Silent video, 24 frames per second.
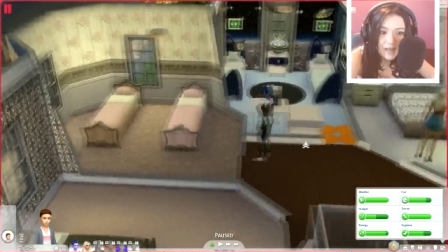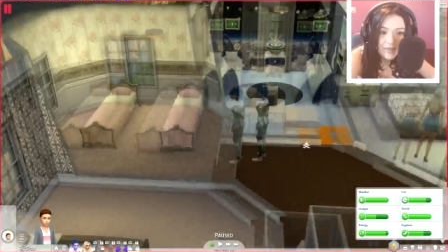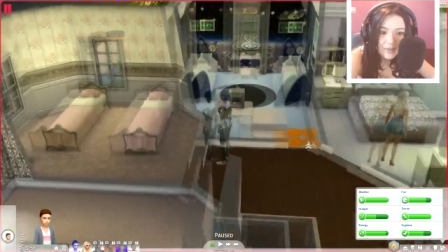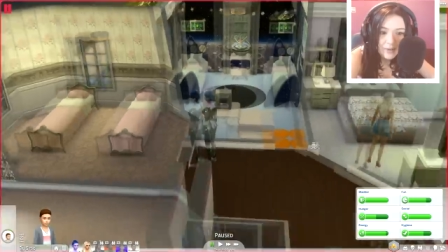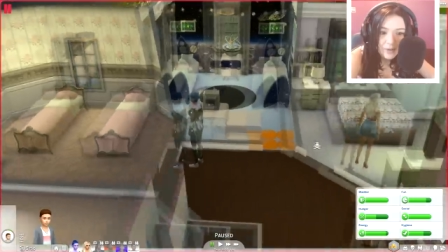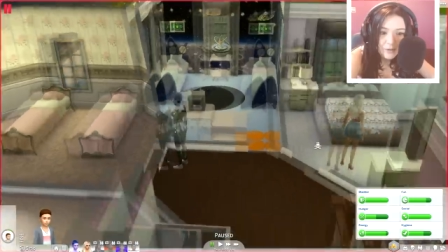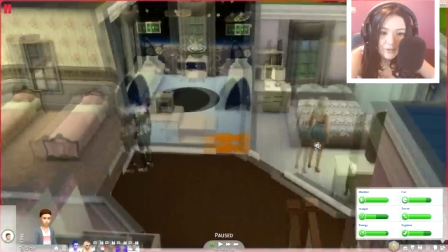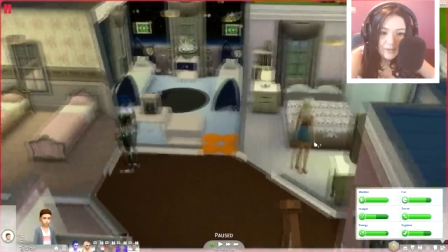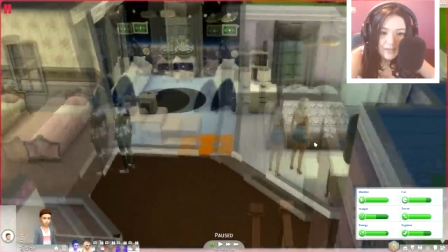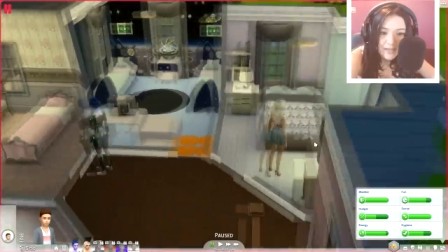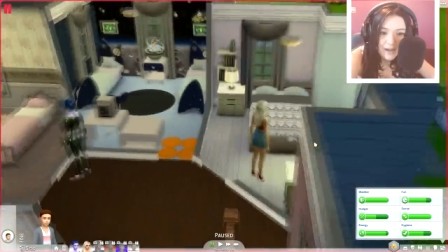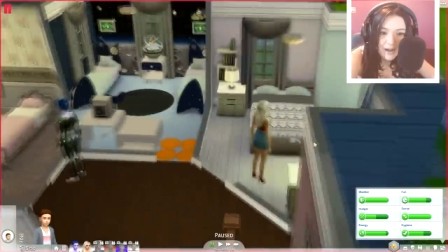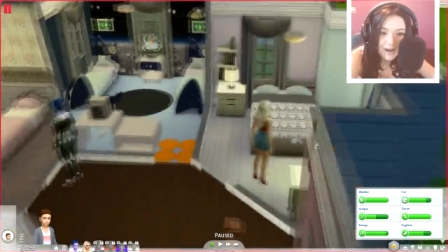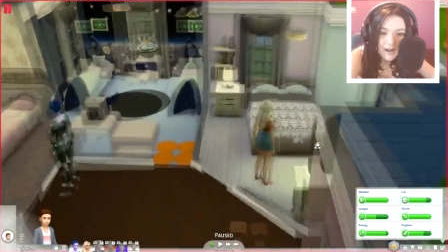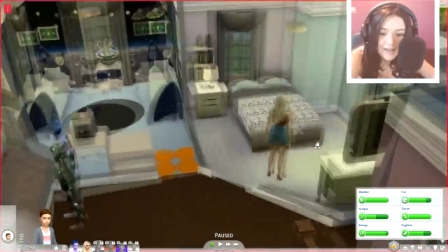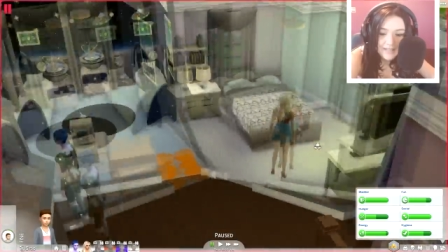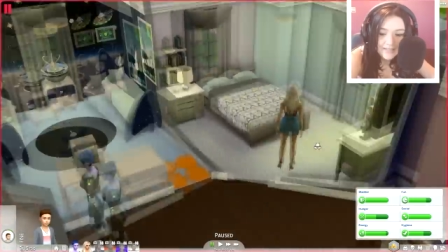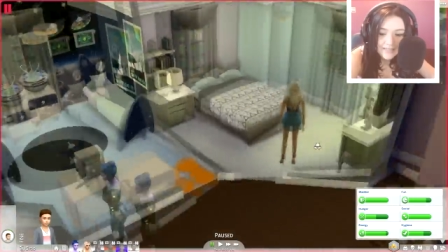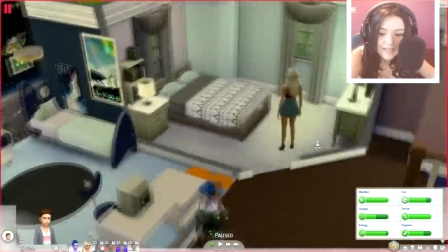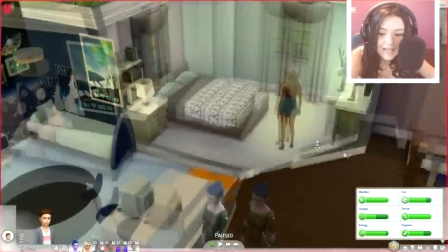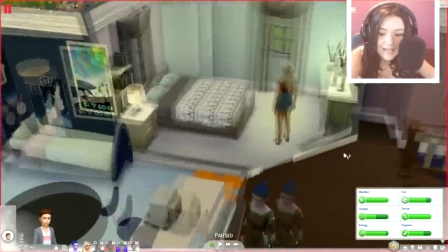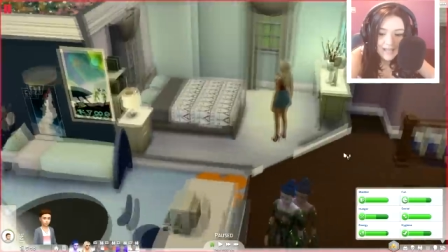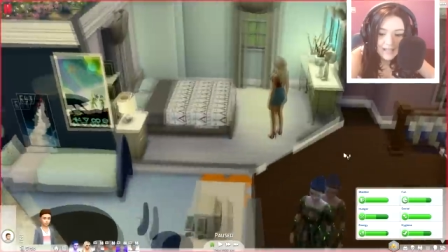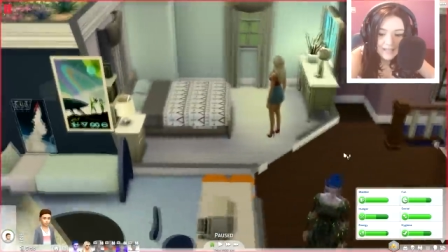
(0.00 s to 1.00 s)
then over here, I
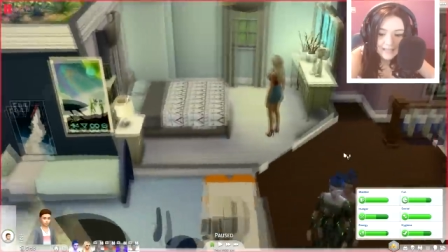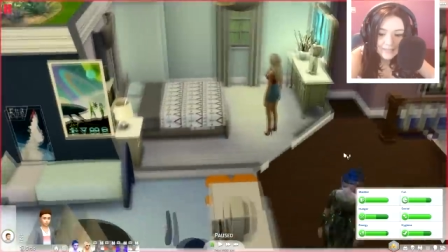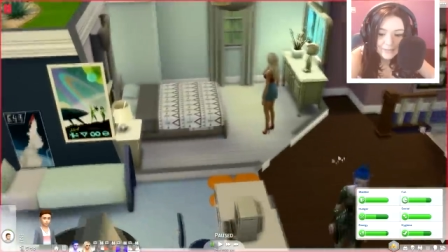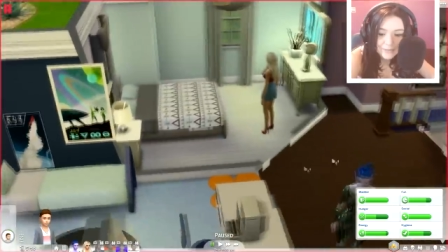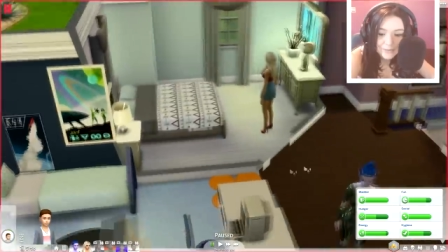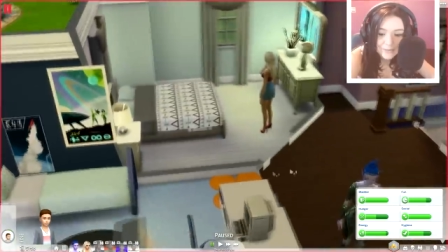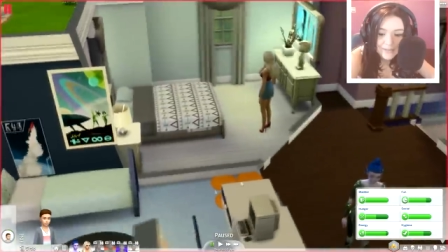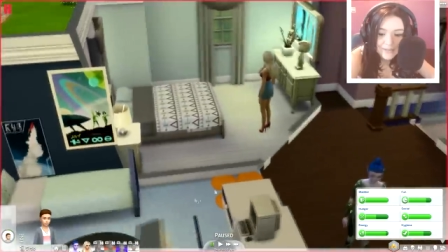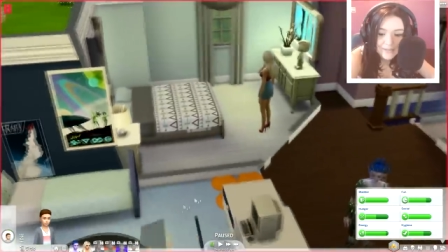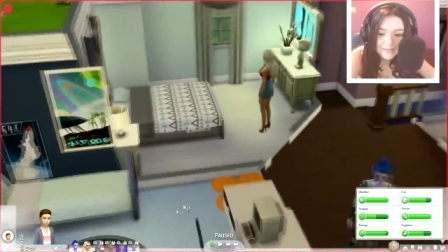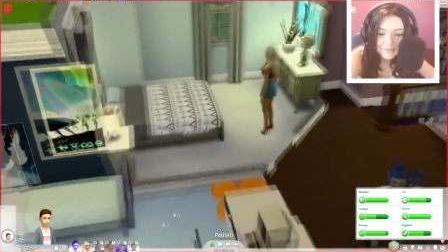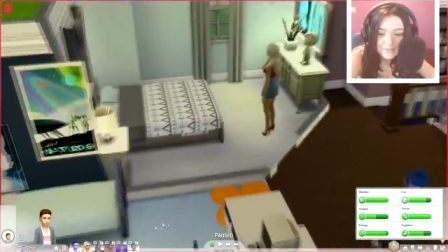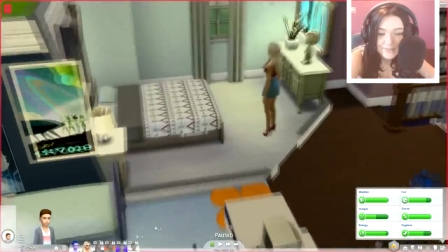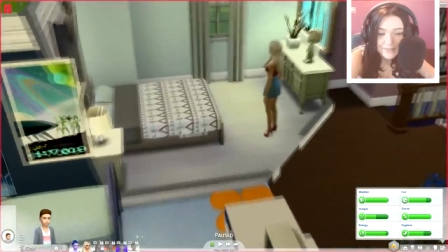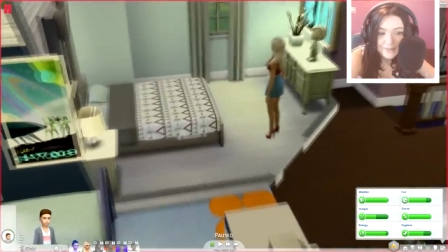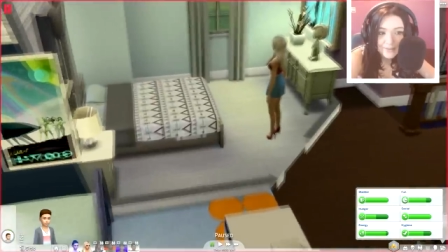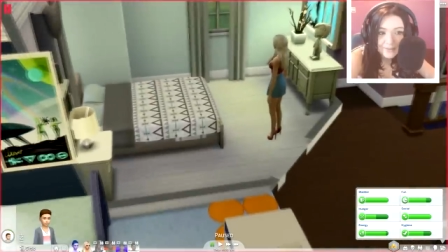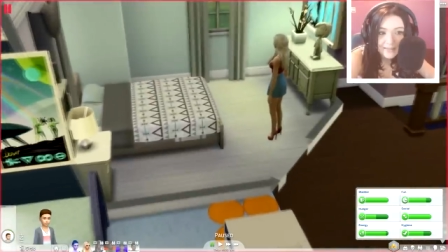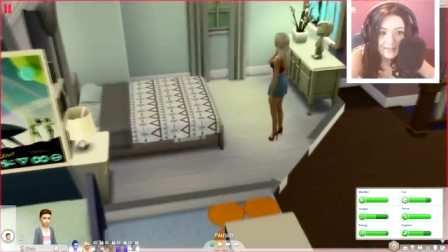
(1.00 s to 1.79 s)
decided to give Mr.